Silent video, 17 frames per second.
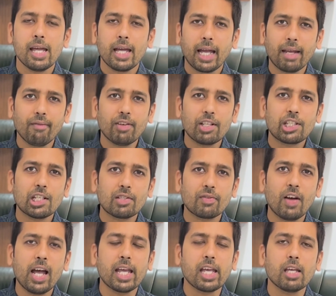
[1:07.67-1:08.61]
and which is
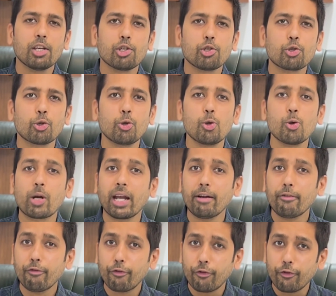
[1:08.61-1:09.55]
why you should look
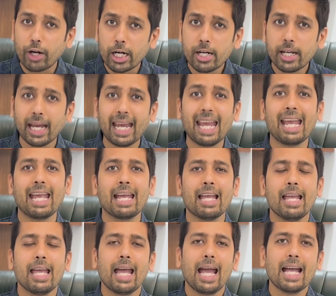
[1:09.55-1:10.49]
at fund A
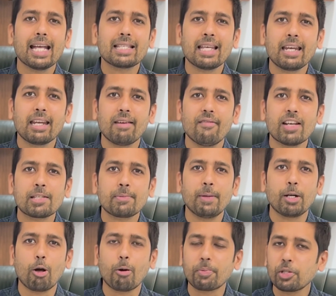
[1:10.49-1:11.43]
as an
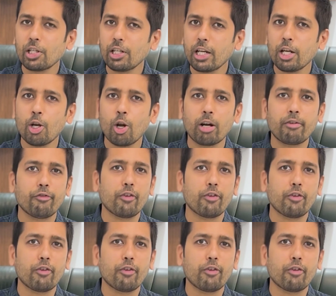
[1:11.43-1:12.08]
investment option and not